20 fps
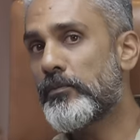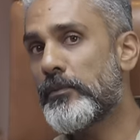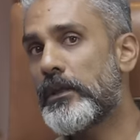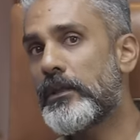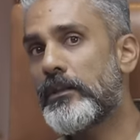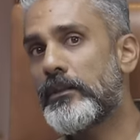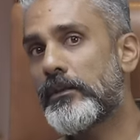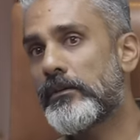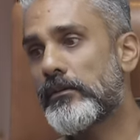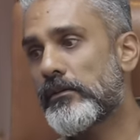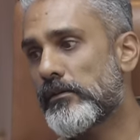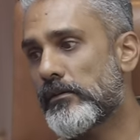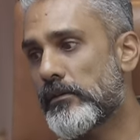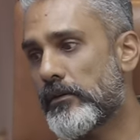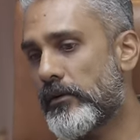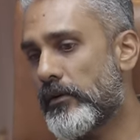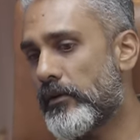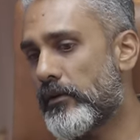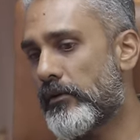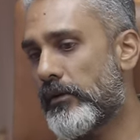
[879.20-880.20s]
me, the
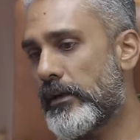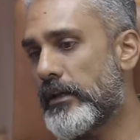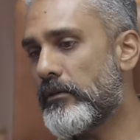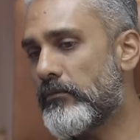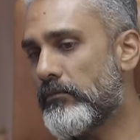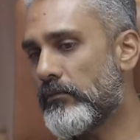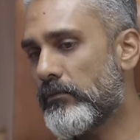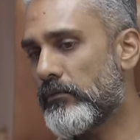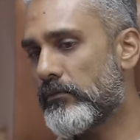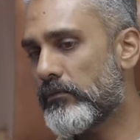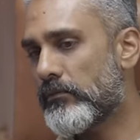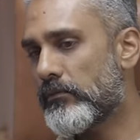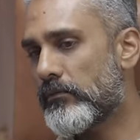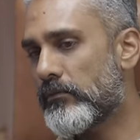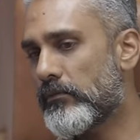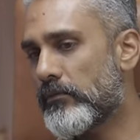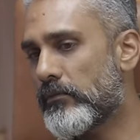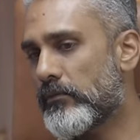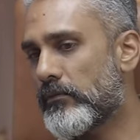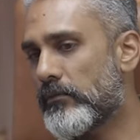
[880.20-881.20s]
dream,
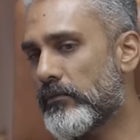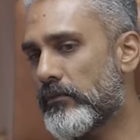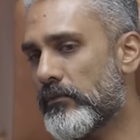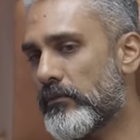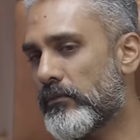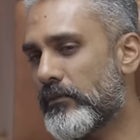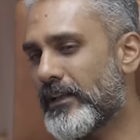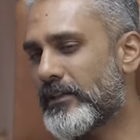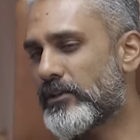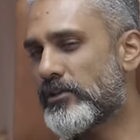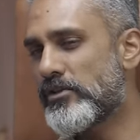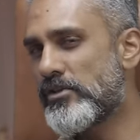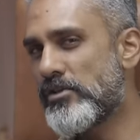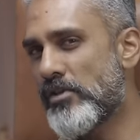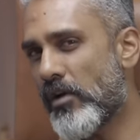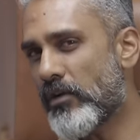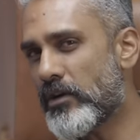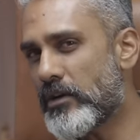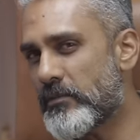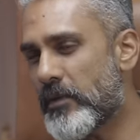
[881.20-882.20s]
it's
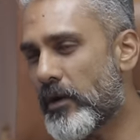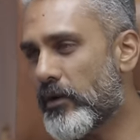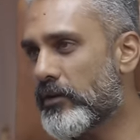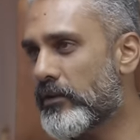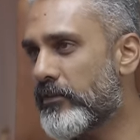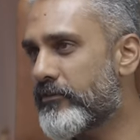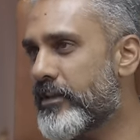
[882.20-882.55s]
not about the